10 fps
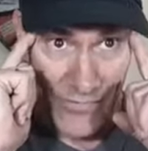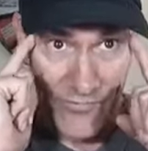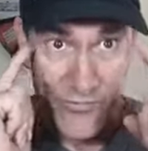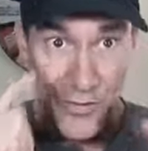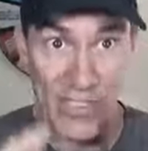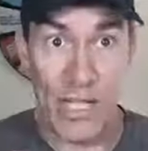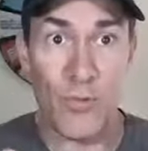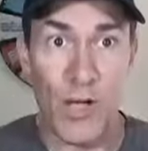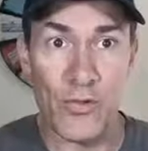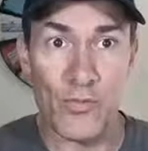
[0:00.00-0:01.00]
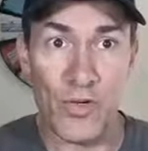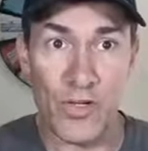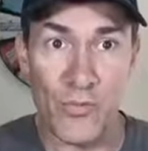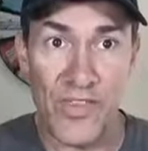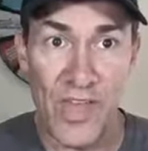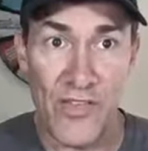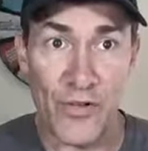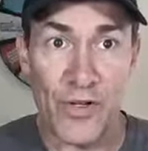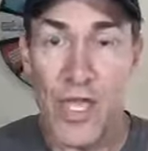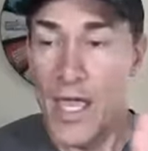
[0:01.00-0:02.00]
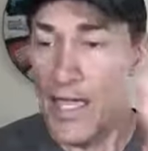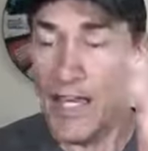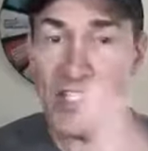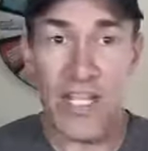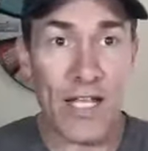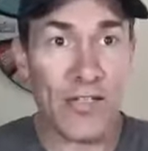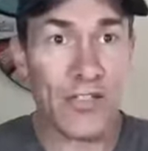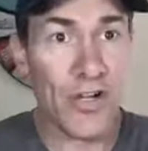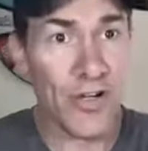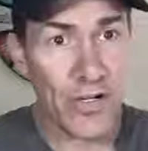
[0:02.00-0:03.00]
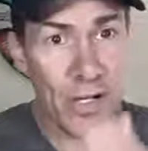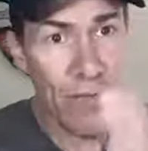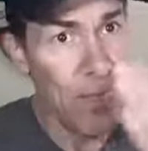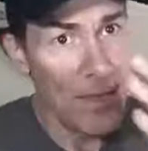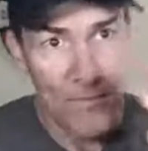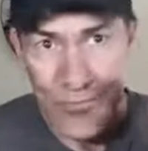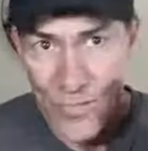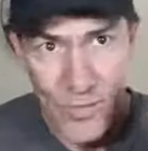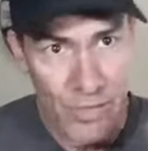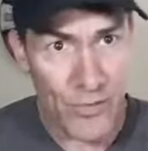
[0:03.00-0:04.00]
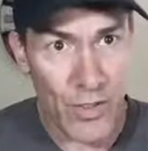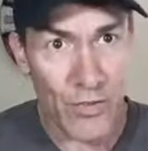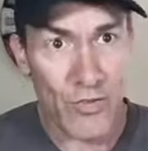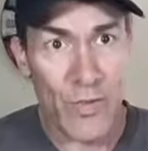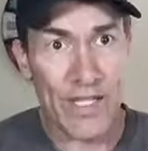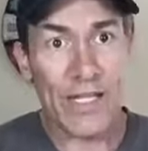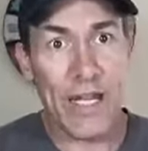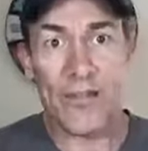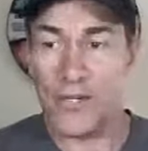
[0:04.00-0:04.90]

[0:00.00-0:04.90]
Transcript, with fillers: For example, I was working with Heather, and I challenged her. She was going to lose weight and get healthier.